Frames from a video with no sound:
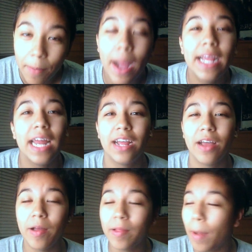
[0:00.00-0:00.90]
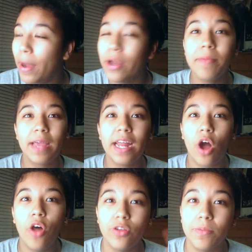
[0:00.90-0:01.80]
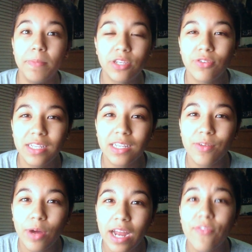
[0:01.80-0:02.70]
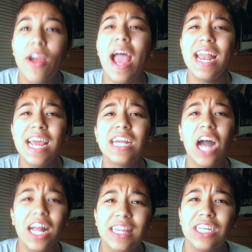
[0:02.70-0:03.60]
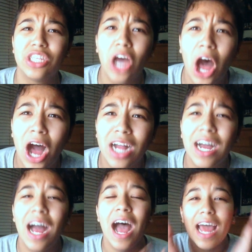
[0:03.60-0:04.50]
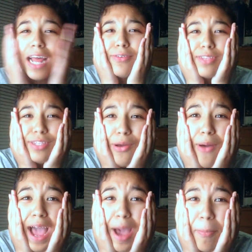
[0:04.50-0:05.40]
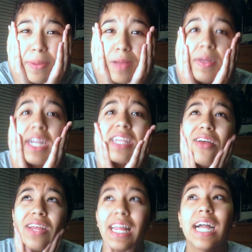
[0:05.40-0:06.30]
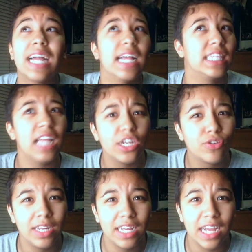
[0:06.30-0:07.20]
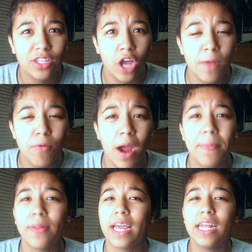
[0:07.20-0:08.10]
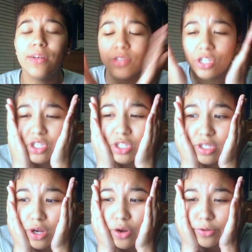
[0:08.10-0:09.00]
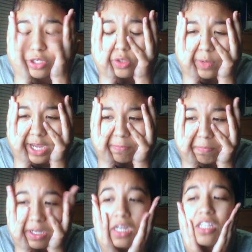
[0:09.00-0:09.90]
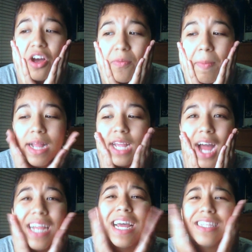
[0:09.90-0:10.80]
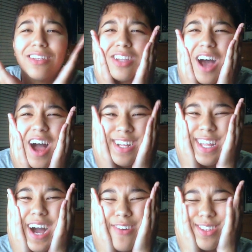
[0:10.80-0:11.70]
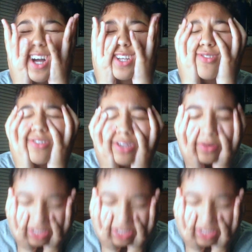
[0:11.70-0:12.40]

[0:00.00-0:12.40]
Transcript: by getting about him getting all those mistresses and whatever, and he got the dog, and I was so happy, because I was like, that guy's not treating his dog properly. And it was just so sweet, because oh my god, he has a dog now. Dogs are so